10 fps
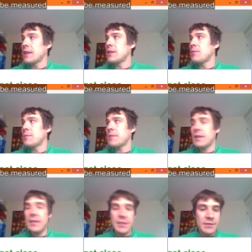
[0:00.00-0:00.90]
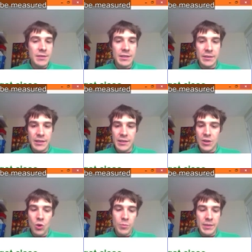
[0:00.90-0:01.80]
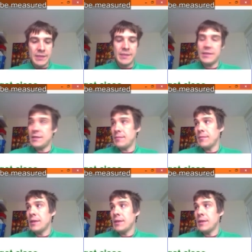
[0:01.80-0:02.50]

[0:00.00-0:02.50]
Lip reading: human body is clearly an open system